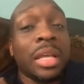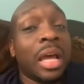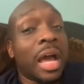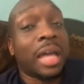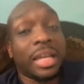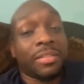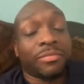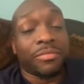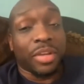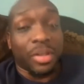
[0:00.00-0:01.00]
I like
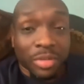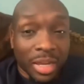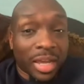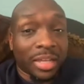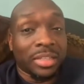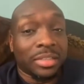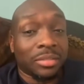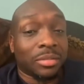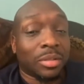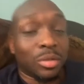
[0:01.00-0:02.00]
very high-end
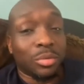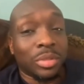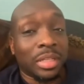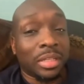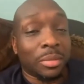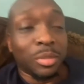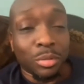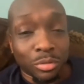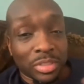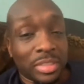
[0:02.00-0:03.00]
clothing. I'm a little
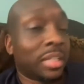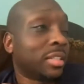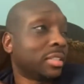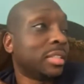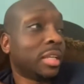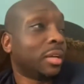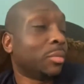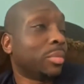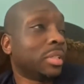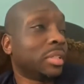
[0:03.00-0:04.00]
dressed down now,
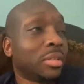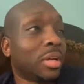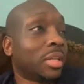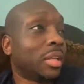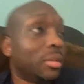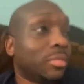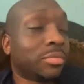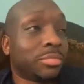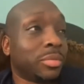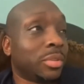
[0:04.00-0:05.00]
but I love,
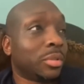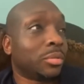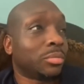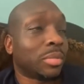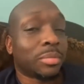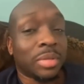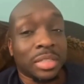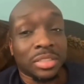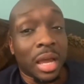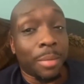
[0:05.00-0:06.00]
I
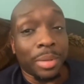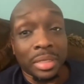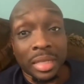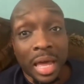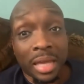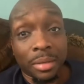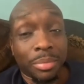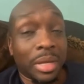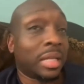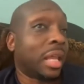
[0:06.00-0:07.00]
shop a lot. I
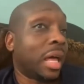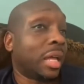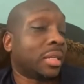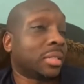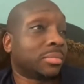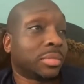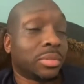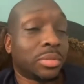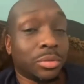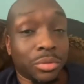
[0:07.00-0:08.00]
buy a lot of,
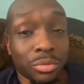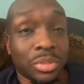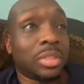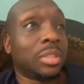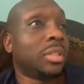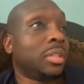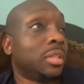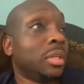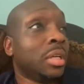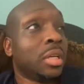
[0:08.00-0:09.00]
Gucci,
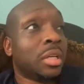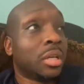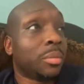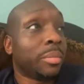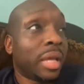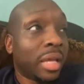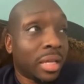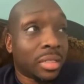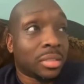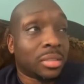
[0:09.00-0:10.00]

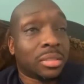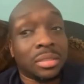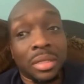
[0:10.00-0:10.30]
Hermes,